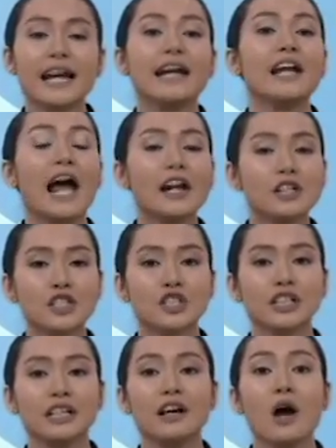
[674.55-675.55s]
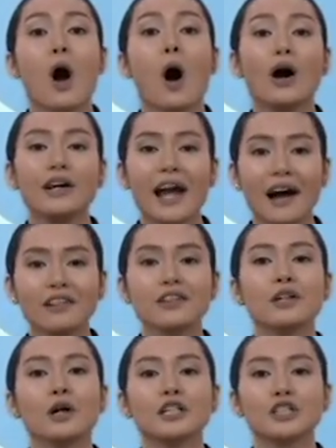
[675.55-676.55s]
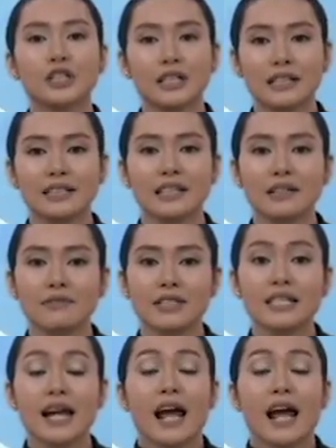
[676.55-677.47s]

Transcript: and energy on healthy alternatives